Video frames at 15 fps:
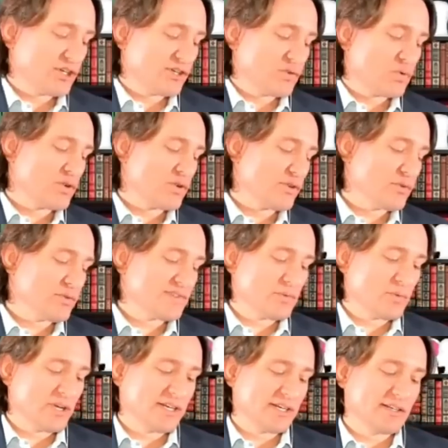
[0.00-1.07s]
quote you as a
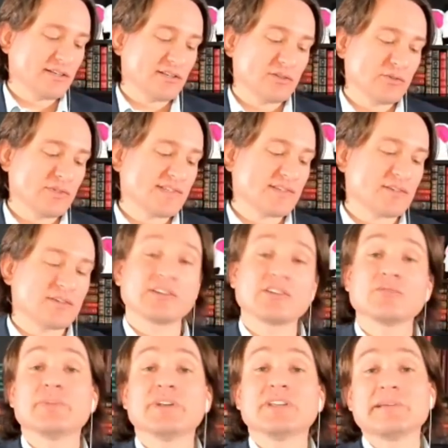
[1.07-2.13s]
way to conclude this
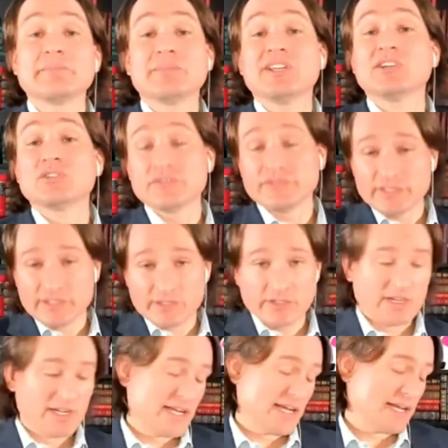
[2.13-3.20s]
article, but let me know if there are
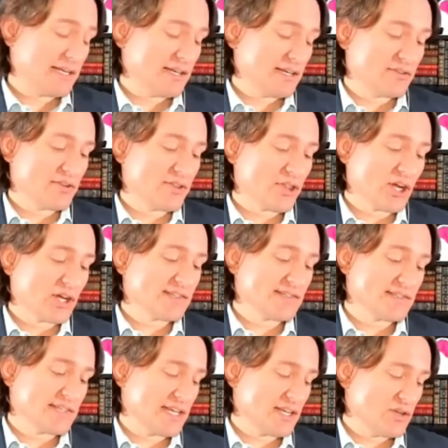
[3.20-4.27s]
any other
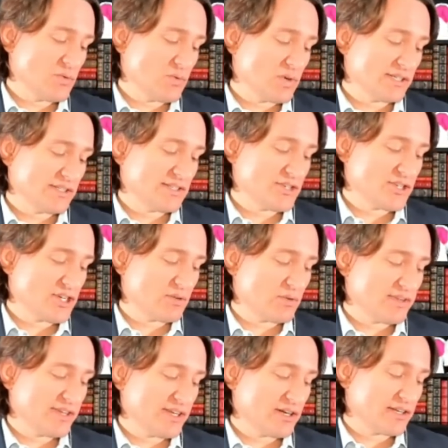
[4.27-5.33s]
thoughts that you want to share
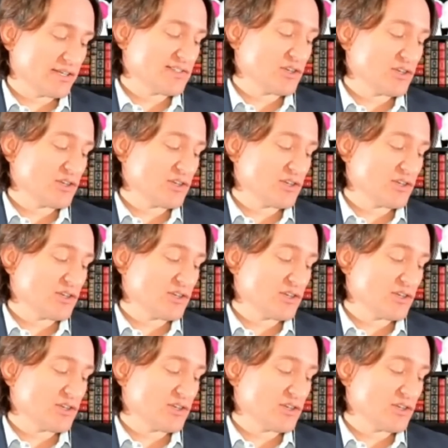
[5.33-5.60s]
with the audience.